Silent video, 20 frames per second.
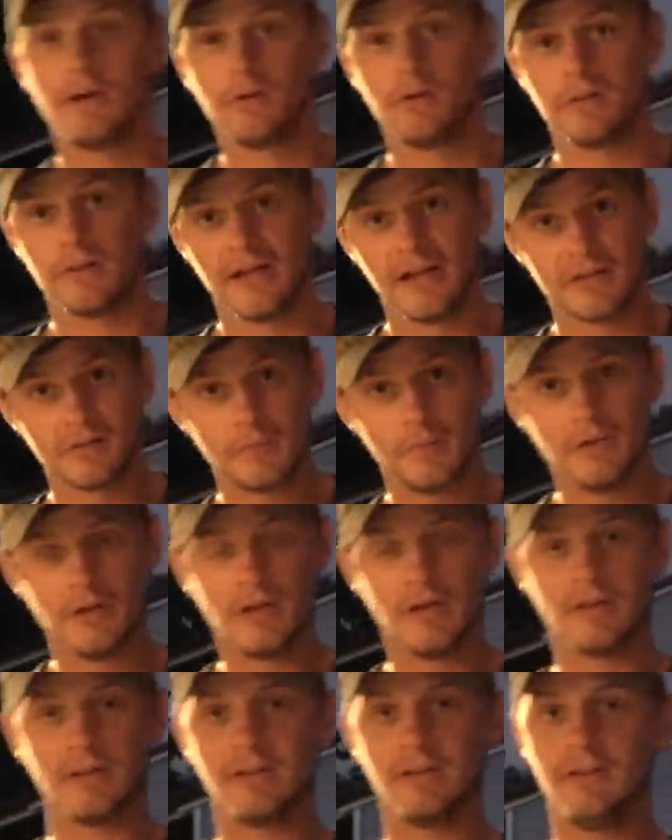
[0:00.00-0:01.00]
now, last but
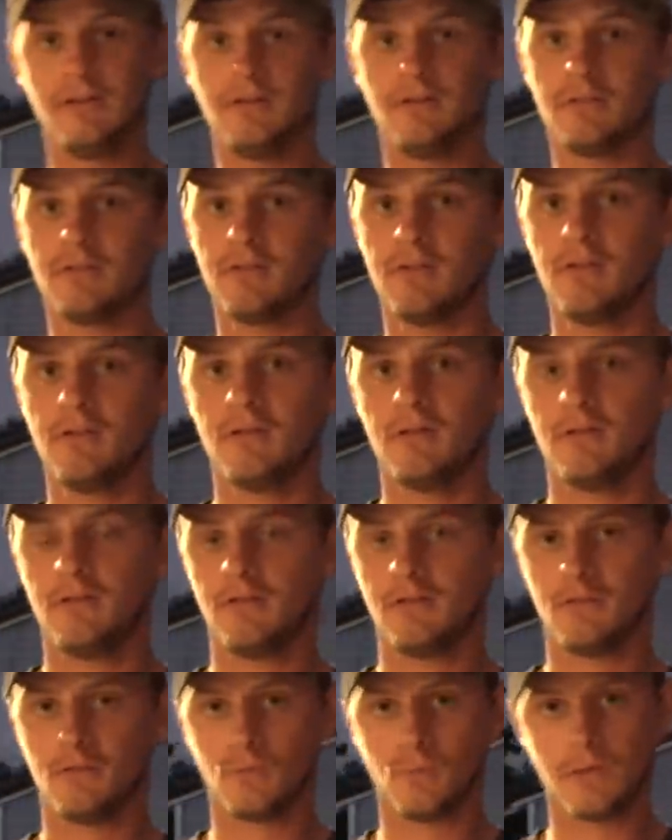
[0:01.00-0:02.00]
not least,
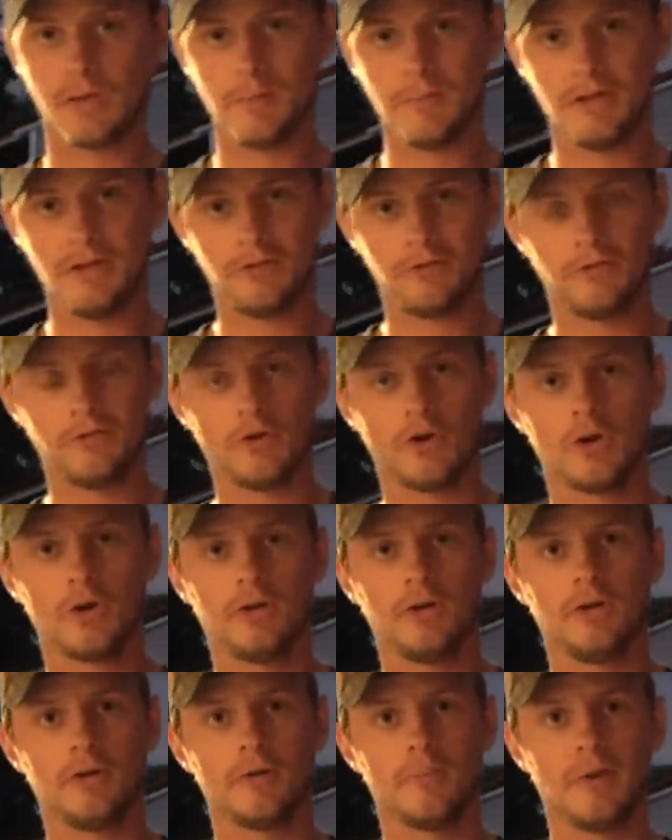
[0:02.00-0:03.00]
this is what I mentioned
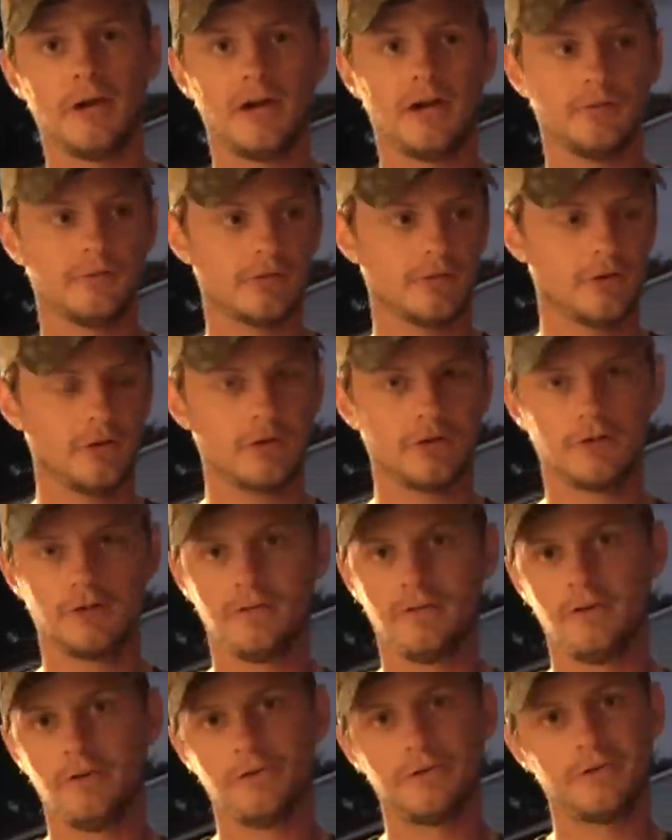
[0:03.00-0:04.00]
earlier about cooking
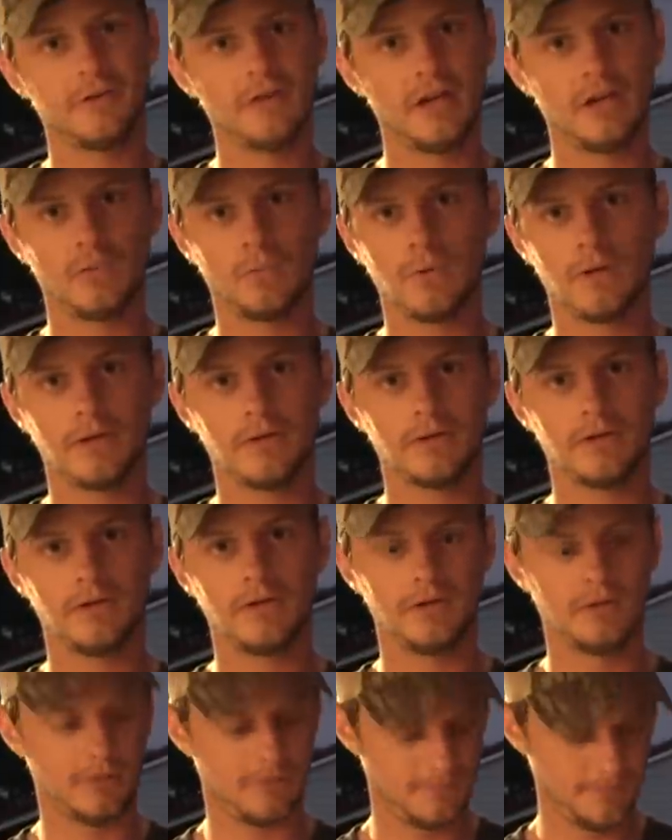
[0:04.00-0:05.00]
deer steak well
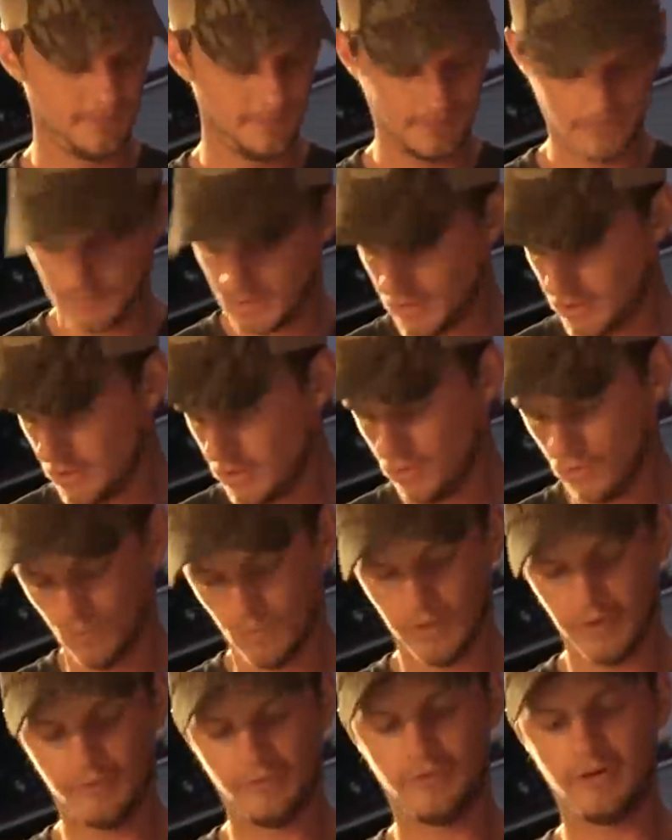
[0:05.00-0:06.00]
done.
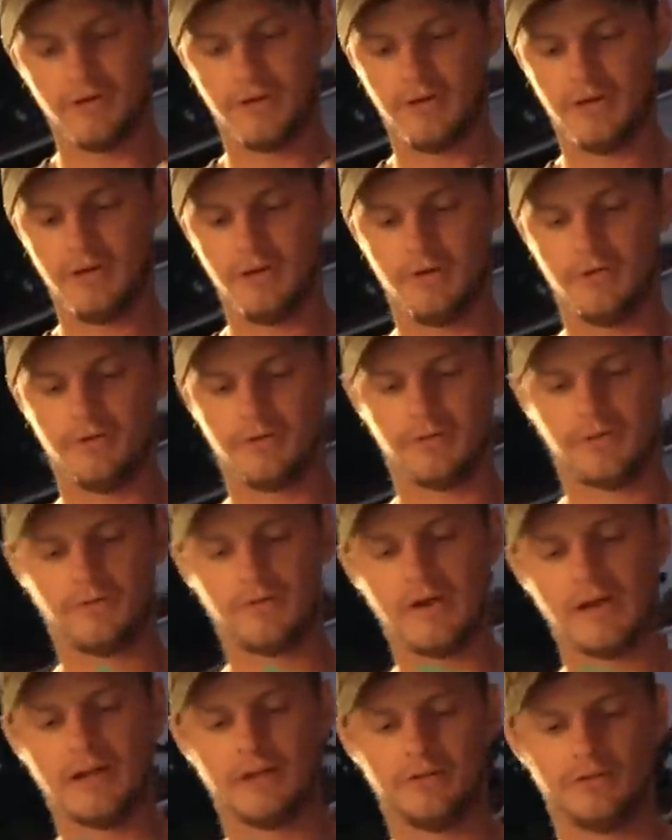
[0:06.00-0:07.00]
What I've done here is I've
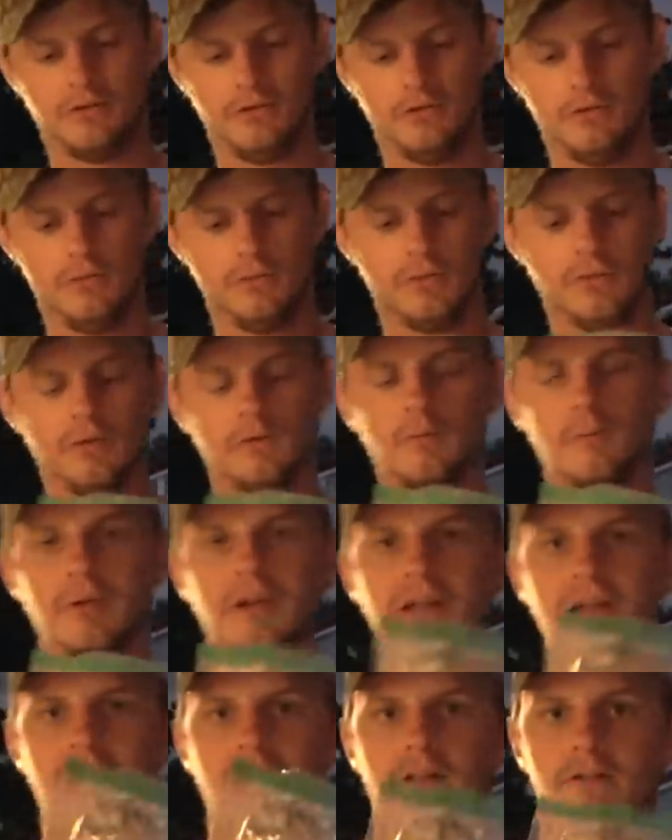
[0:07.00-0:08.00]
got two little
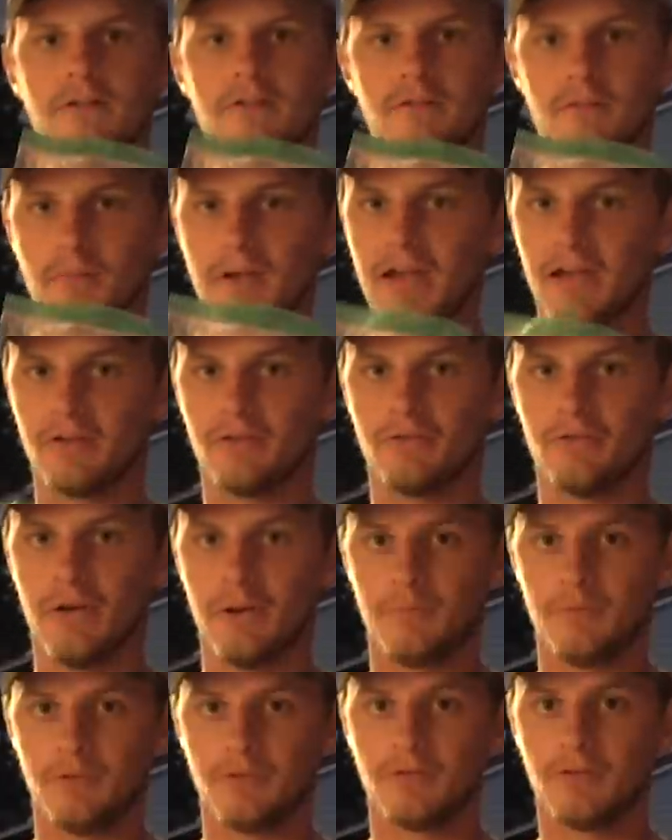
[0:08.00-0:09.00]
medallions of
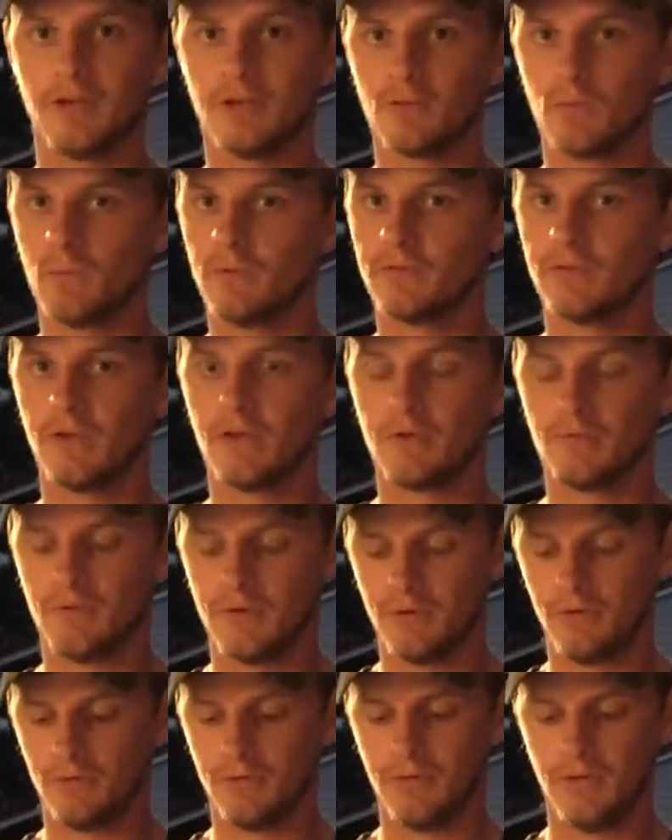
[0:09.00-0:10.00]
backstrap, just like the ones I
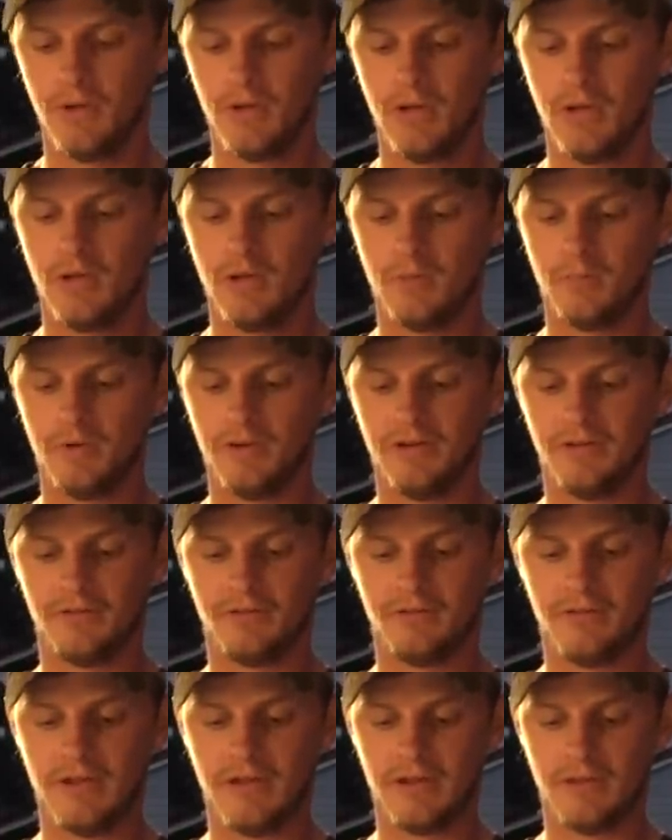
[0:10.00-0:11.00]
grilled, but
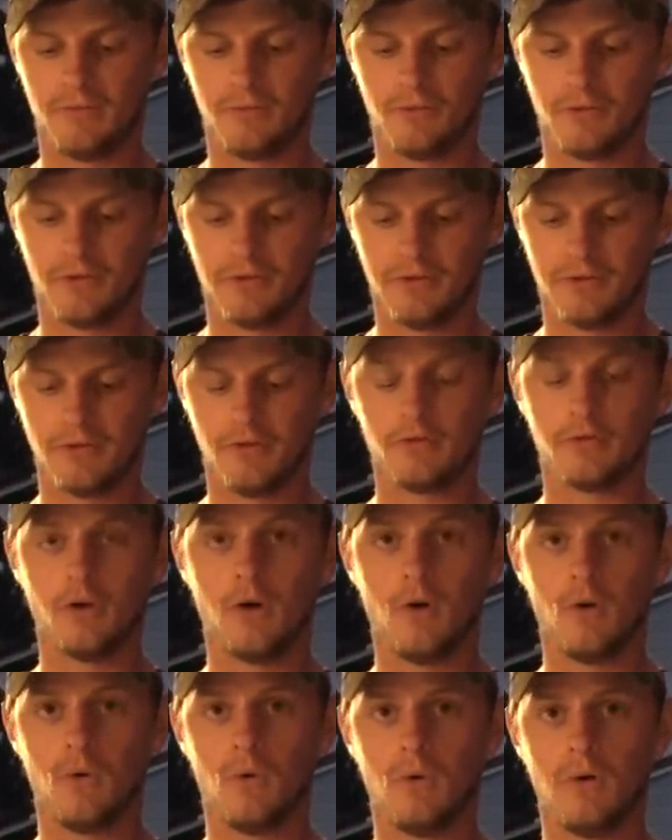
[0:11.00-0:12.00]
instead of grilling those
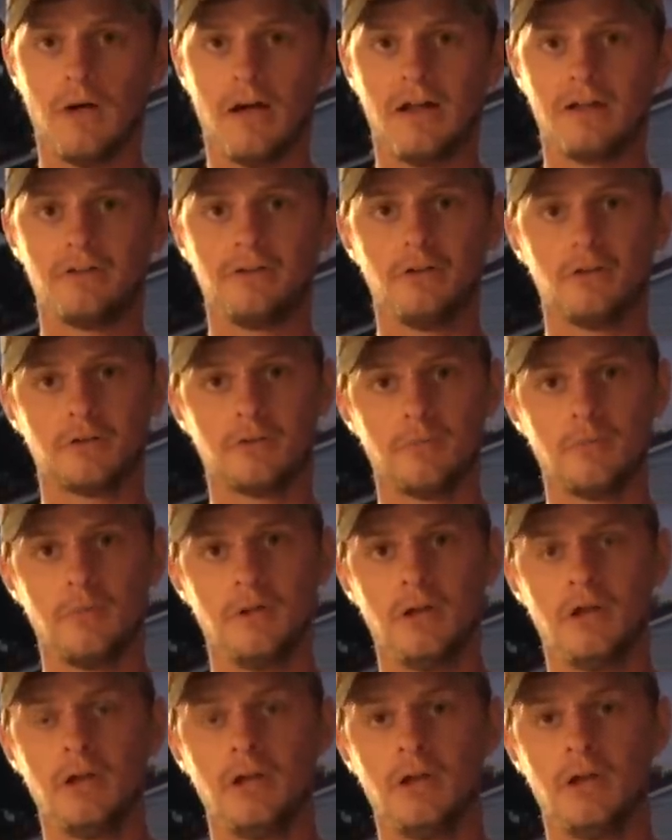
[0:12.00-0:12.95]
whole, I took them